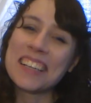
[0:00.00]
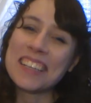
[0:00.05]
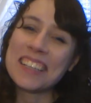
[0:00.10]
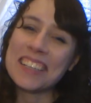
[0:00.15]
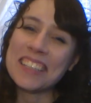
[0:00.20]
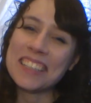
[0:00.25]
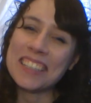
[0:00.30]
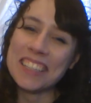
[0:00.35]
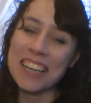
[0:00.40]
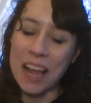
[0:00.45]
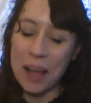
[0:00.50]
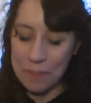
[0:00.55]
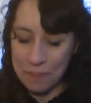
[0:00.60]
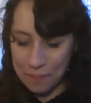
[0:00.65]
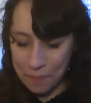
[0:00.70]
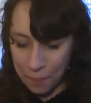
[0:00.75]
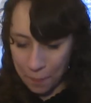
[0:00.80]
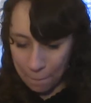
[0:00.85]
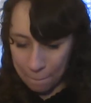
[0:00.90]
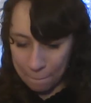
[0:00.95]
Good job.
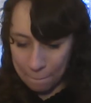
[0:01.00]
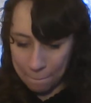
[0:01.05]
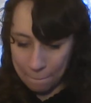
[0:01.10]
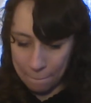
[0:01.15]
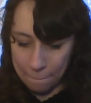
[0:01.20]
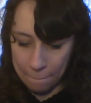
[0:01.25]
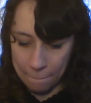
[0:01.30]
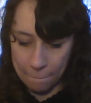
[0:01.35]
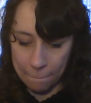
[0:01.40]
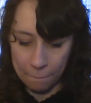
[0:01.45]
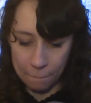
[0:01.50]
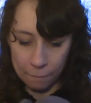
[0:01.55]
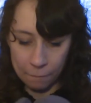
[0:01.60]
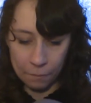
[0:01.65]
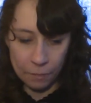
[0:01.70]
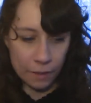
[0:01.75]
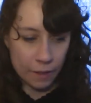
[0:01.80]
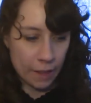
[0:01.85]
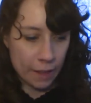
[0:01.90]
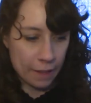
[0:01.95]

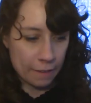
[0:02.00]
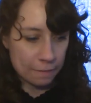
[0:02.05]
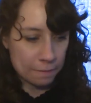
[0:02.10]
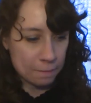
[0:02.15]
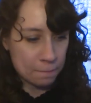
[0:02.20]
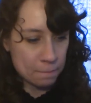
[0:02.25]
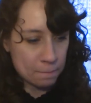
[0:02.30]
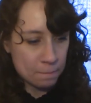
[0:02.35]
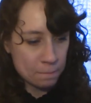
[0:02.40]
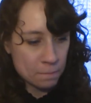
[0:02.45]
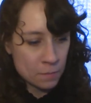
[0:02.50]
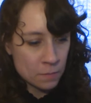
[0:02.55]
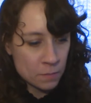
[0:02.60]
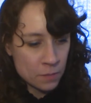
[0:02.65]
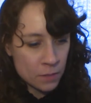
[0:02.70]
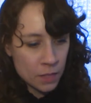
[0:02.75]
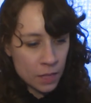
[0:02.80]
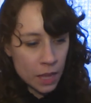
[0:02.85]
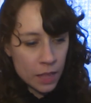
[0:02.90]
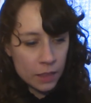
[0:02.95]
Okay,
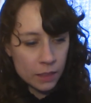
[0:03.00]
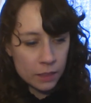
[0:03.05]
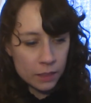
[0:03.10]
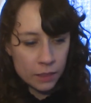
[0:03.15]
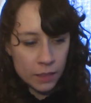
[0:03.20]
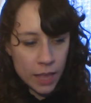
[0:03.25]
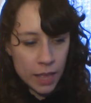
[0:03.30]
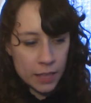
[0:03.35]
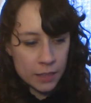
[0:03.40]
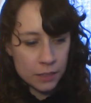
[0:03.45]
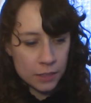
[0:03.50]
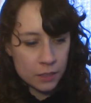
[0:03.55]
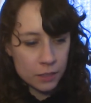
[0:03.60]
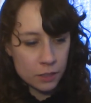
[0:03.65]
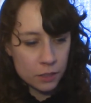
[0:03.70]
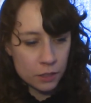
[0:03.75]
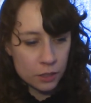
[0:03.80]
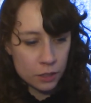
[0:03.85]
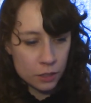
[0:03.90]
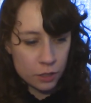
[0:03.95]

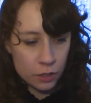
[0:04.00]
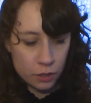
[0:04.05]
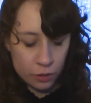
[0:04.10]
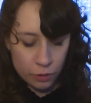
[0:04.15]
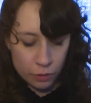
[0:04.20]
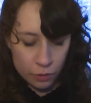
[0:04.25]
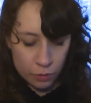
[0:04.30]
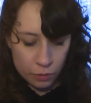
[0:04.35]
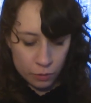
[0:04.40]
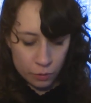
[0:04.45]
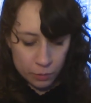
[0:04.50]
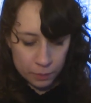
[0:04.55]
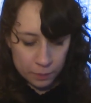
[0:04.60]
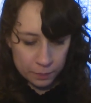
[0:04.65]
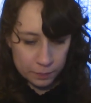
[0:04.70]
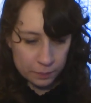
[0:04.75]
let's do.